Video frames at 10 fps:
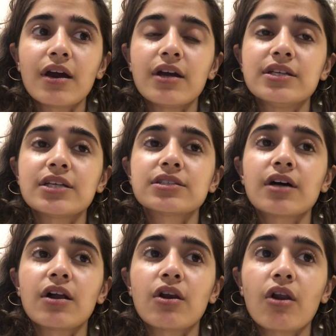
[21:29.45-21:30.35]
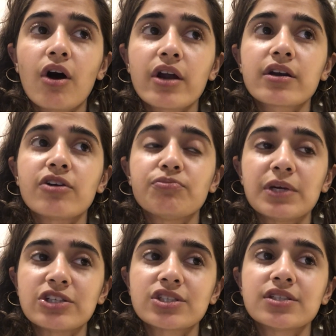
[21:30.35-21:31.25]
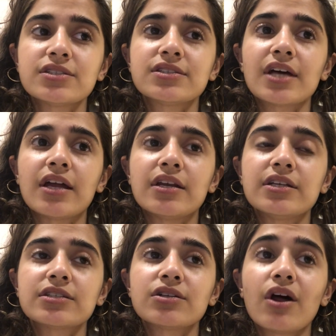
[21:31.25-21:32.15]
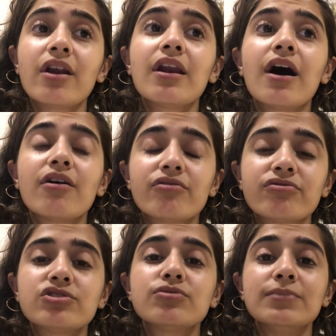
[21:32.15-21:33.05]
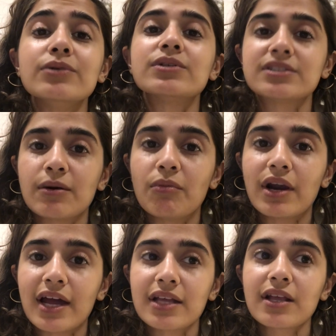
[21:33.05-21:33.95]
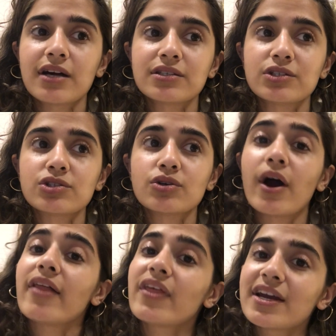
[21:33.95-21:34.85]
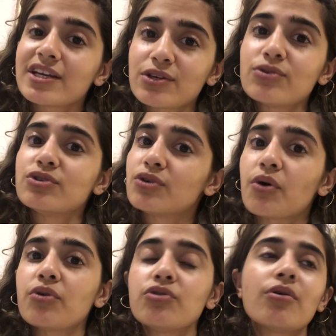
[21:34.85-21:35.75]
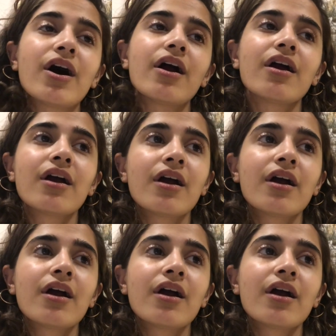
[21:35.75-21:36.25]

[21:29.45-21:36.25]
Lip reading: It takes a lot of patience and it takes a lot of love to be with someone like that, and so I thank you. You know who you are.